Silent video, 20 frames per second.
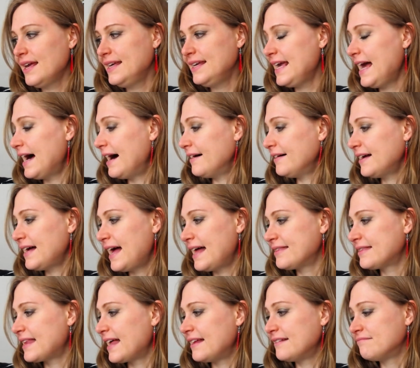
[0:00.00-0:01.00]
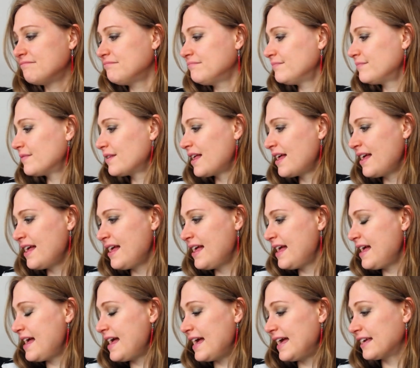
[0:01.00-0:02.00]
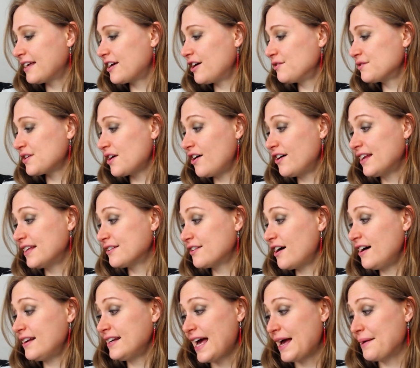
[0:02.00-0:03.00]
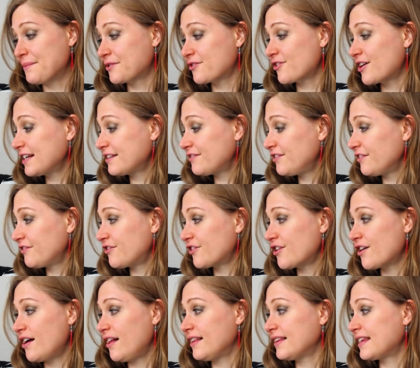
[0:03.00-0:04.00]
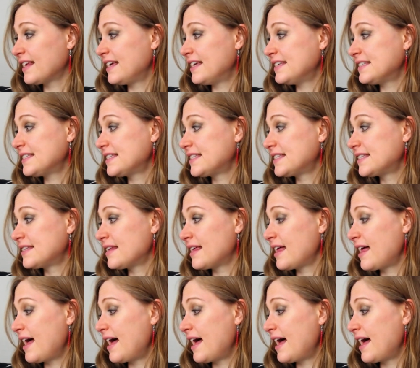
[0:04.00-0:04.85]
Yeah. And then it goes on and on. I'm grateful for all this.